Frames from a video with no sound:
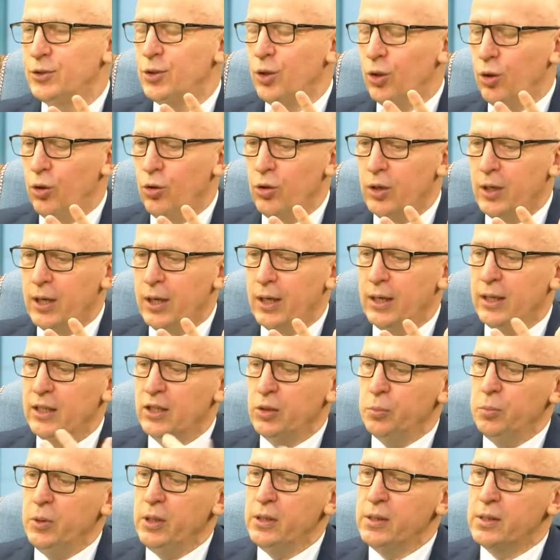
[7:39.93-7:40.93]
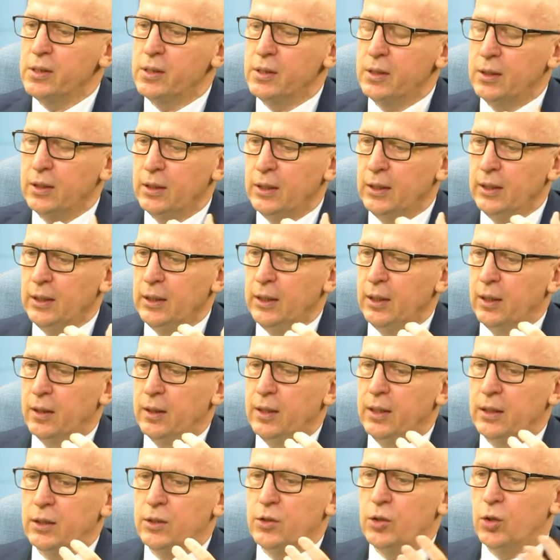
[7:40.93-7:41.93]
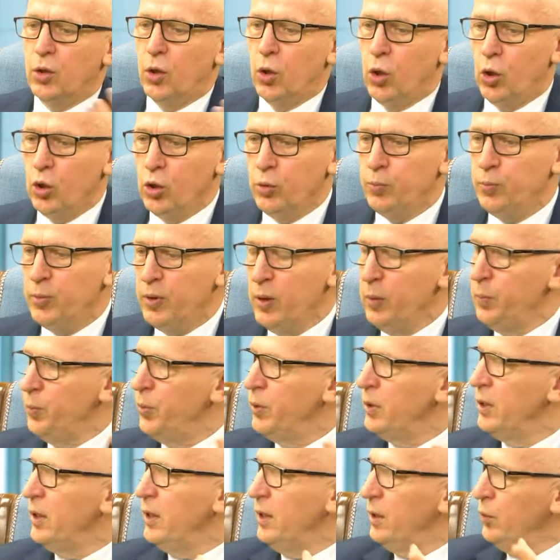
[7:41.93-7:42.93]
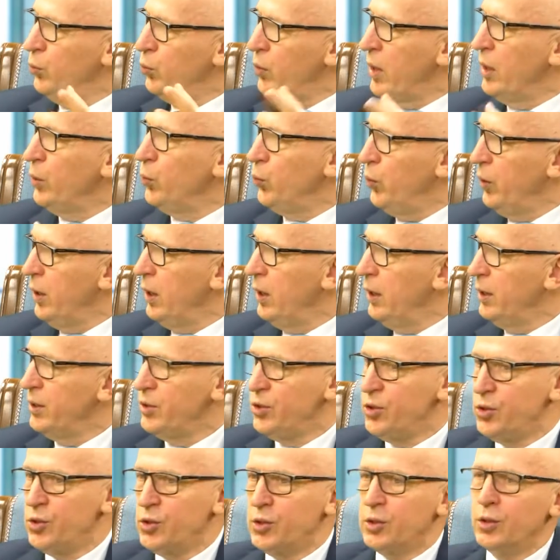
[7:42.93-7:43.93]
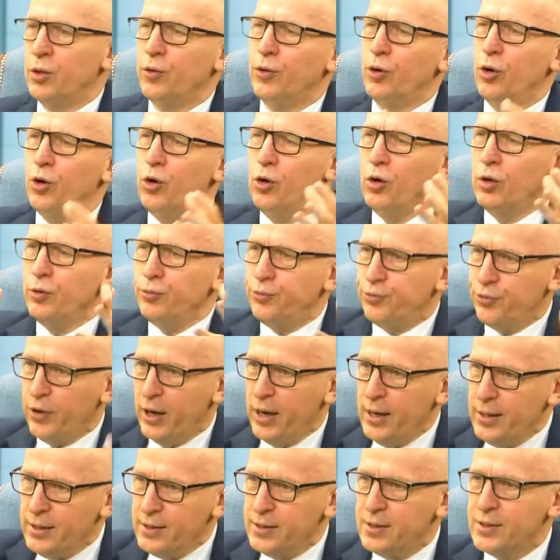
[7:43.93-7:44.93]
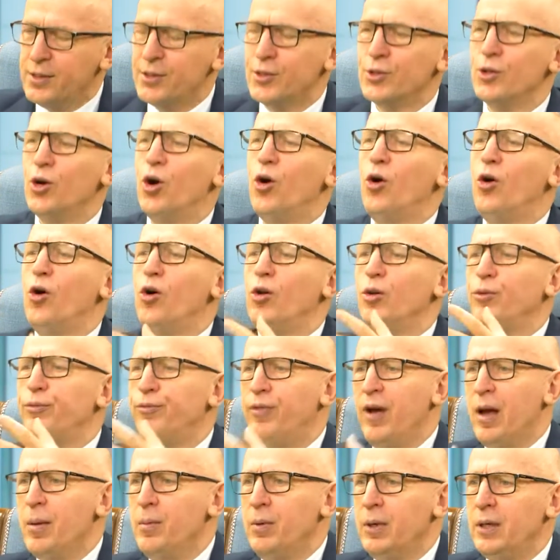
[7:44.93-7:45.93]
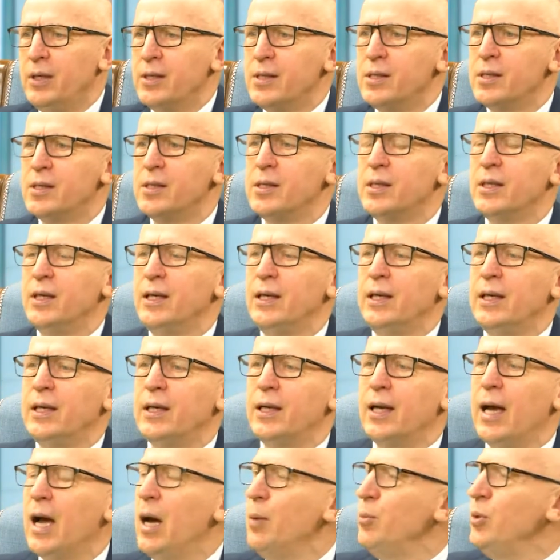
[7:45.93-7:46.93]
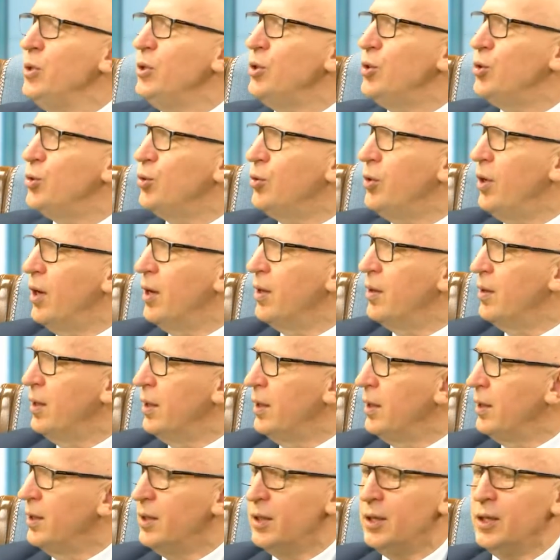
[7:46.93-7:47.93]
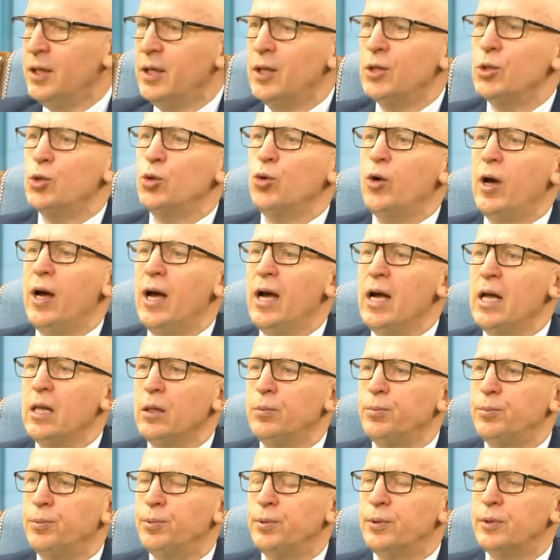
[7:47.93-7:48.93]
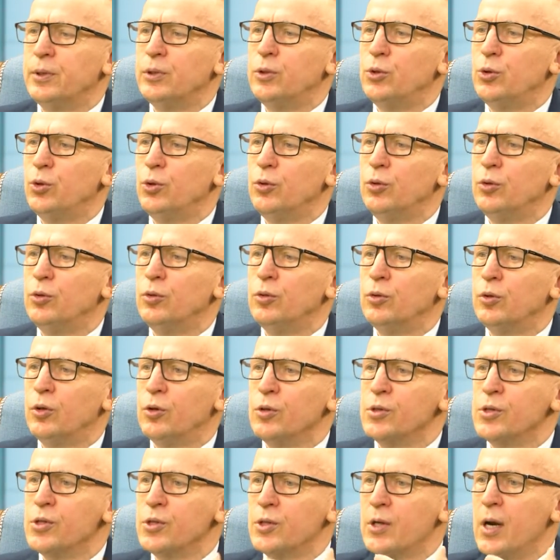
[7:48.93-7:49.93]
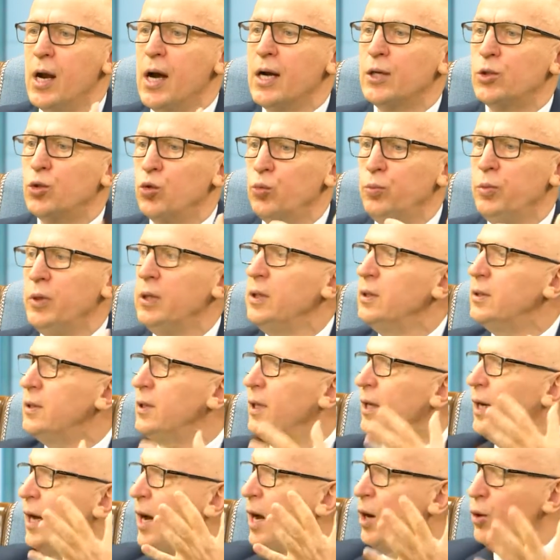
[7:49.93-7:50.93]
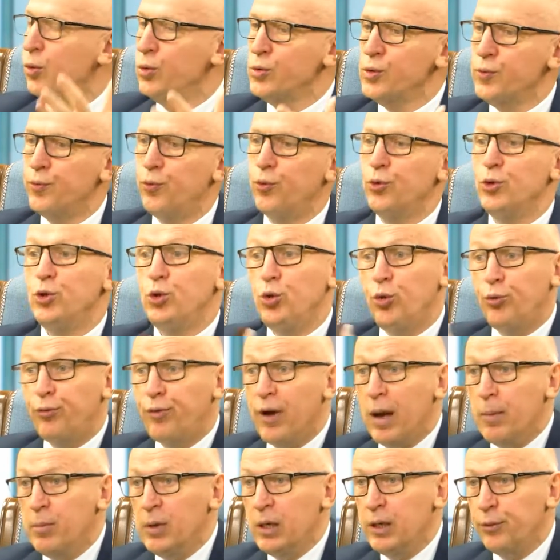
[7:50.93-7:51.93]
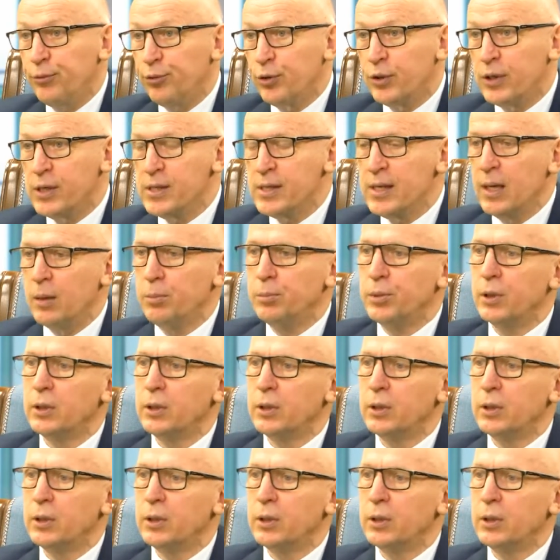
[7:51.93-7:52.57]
Tolokha, it means that all people in one village, all friends, all families coming together to help to construct, to build a house for new family, for example.